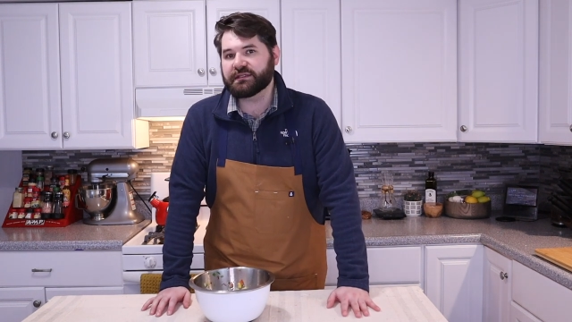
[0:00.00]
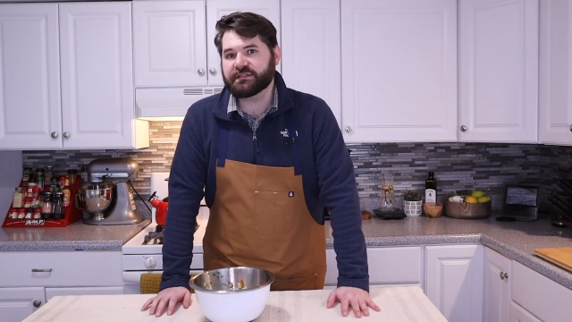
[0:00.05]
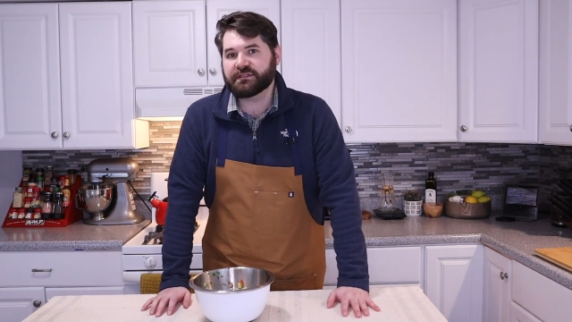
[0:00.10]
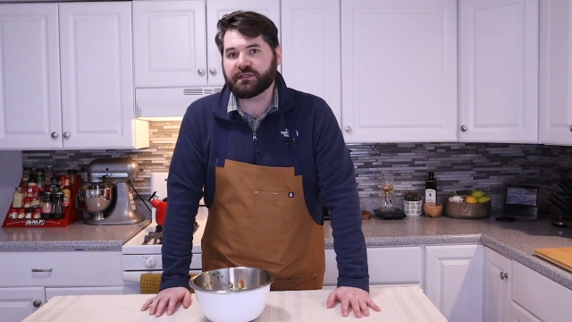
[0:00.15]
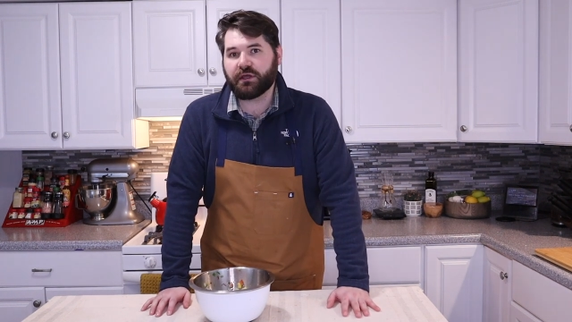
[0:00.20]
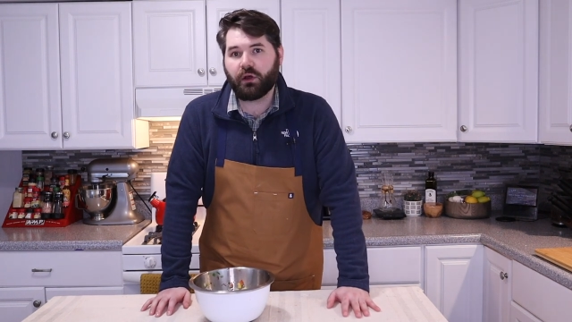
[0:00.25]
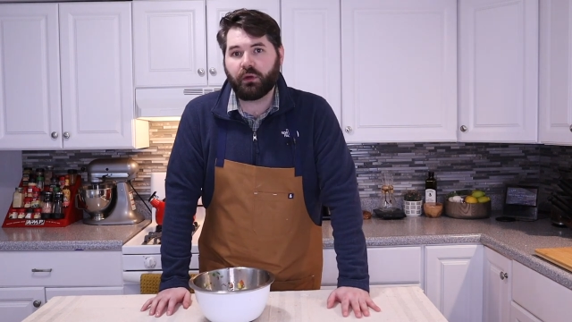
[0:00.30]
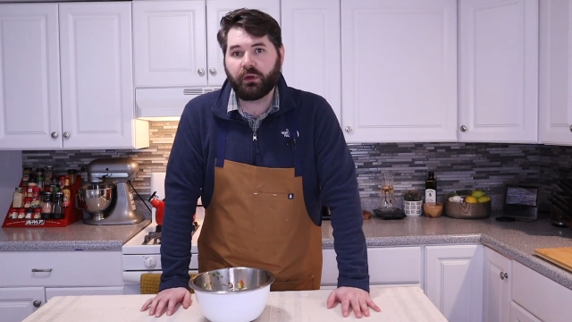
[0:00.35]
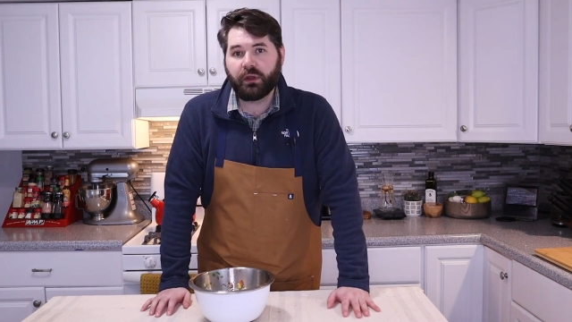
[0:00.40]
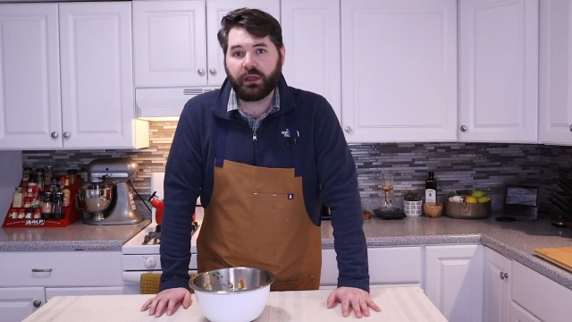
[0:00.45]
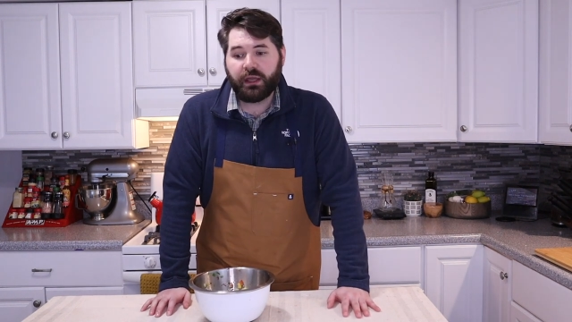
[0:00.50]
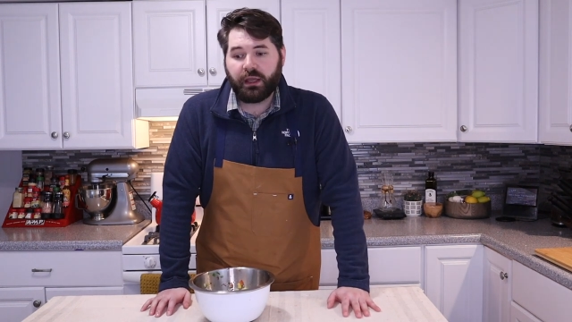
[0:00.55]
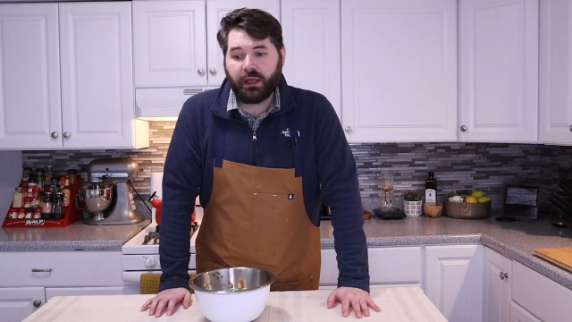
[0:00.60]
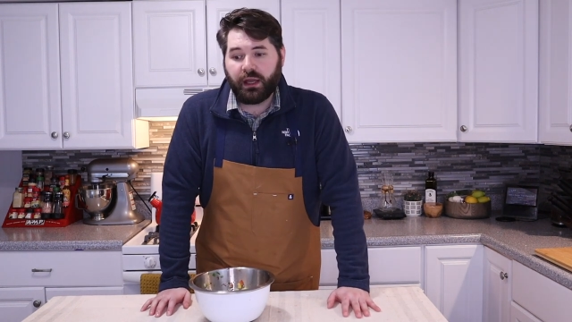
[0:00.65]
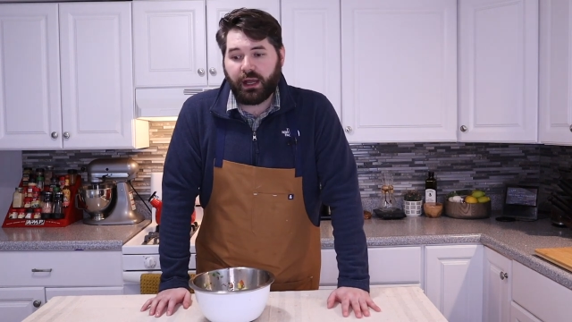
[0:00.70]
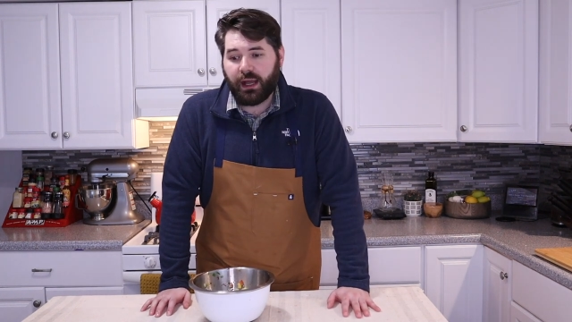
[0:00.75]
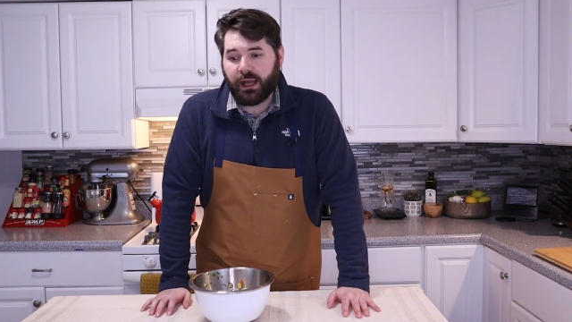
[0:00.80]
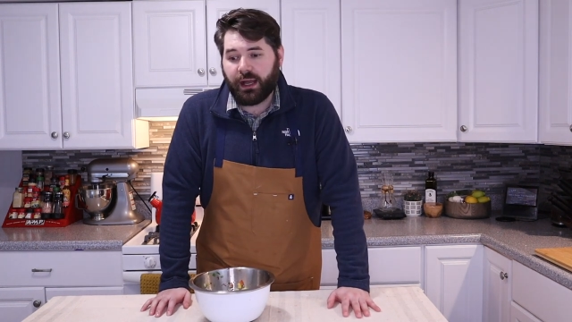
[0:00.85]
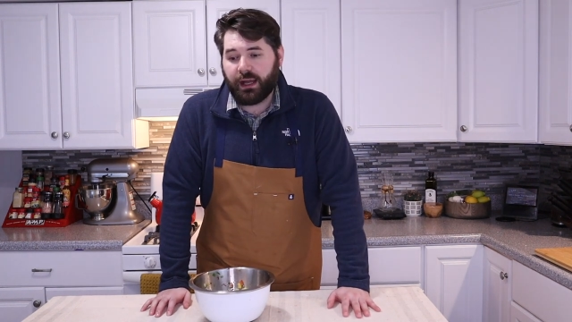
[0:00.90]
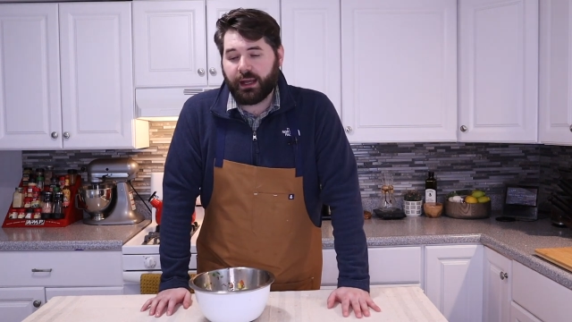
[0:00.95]
So,
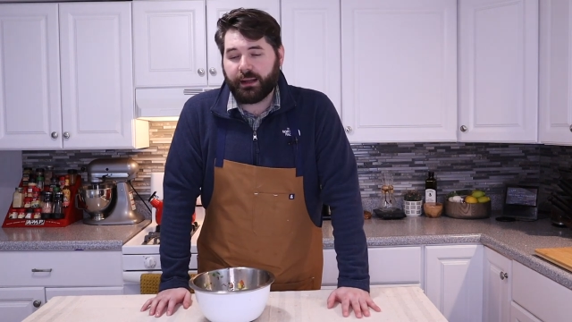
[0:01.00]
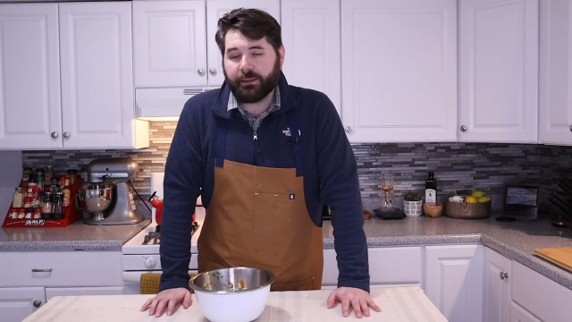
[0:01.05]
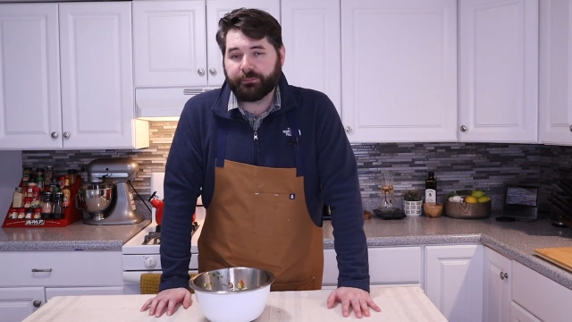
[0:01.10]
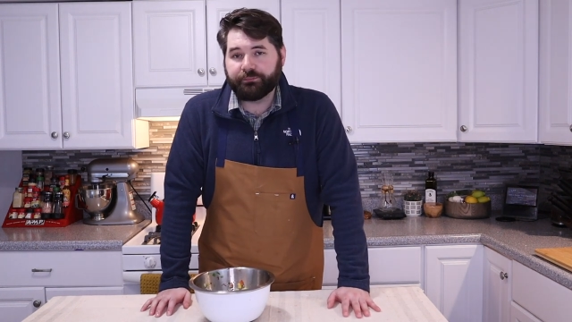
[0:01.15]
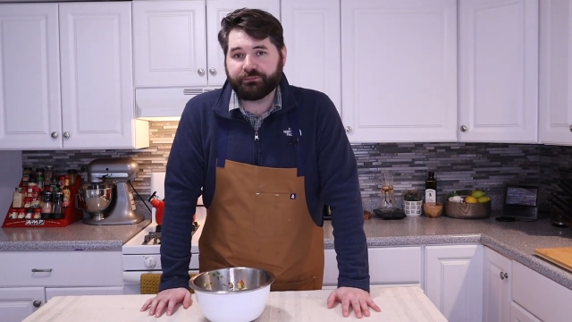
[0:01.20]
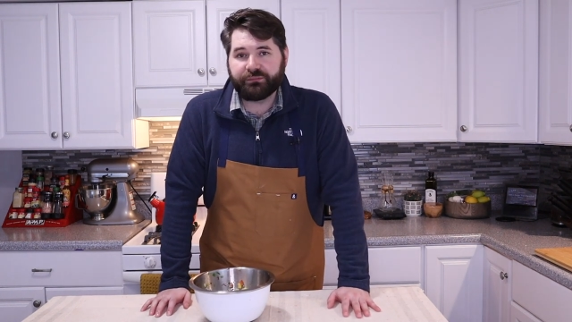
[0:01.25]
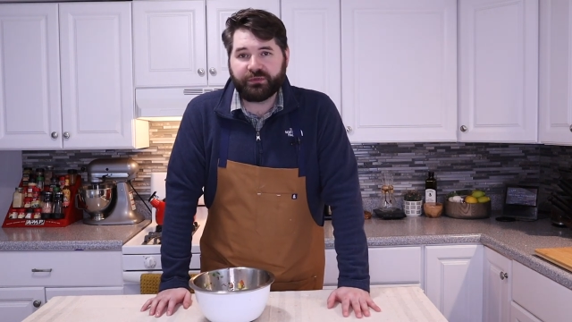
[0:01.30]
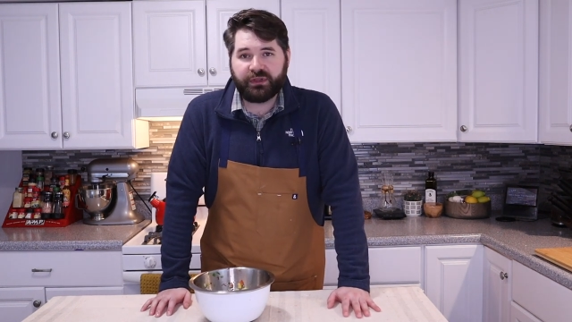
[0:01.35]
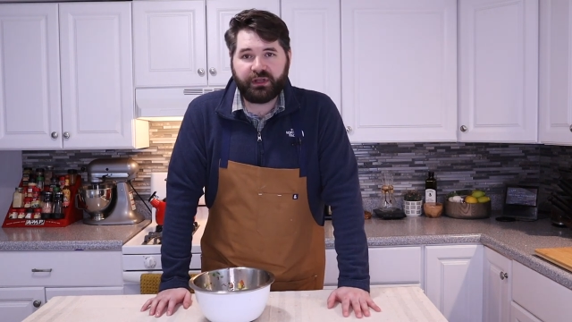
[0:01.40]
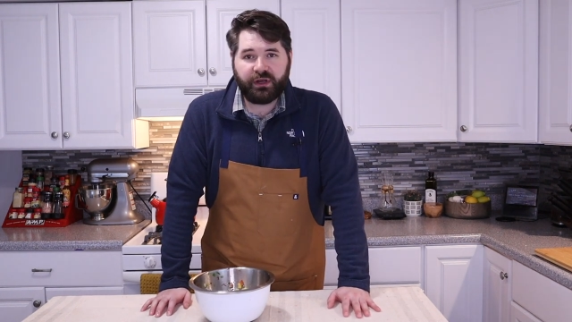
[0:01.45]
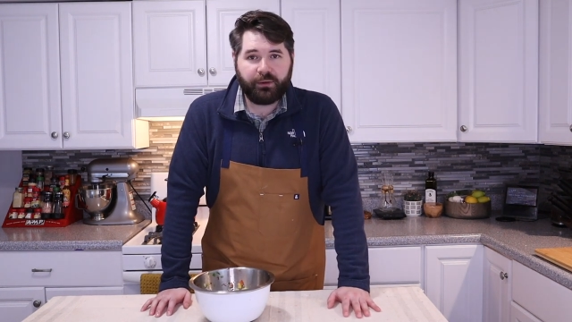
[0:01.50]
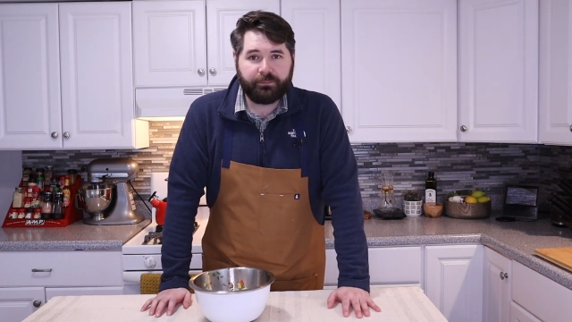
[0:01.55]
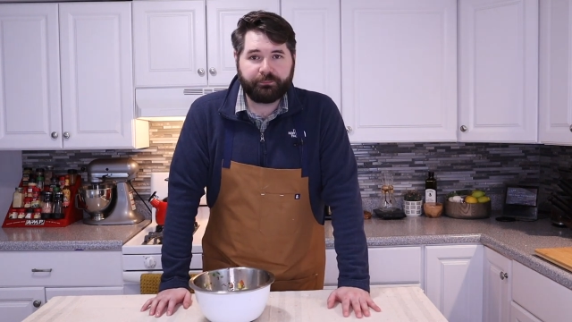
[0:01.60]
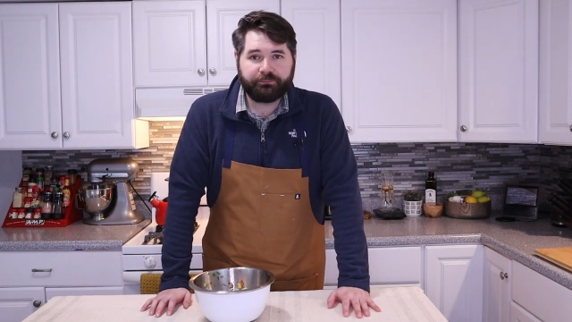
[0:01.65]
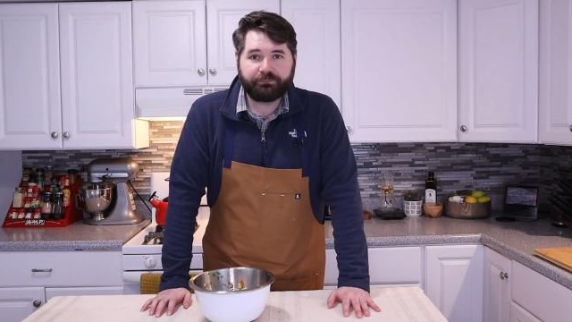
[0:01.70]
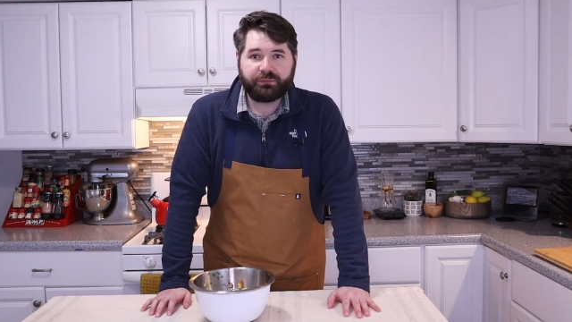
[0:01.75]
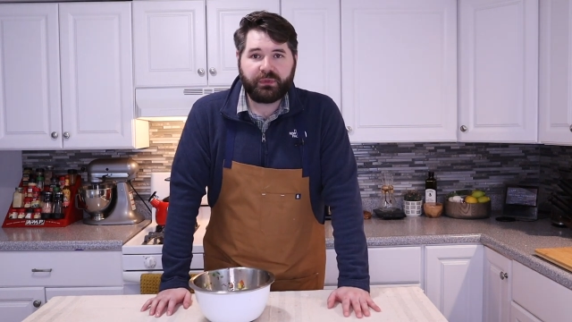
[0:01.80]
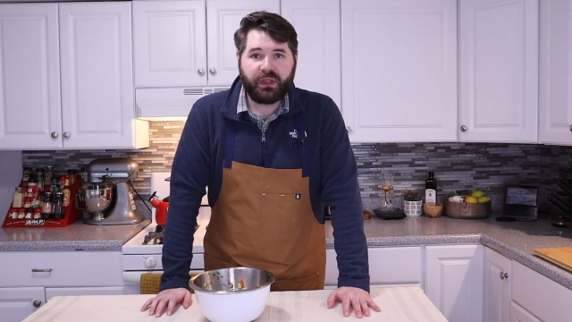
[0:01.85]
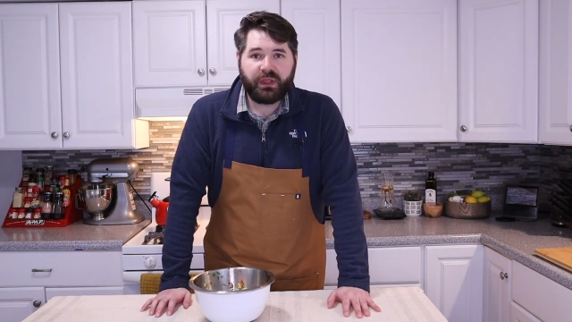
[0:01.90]
um, you know,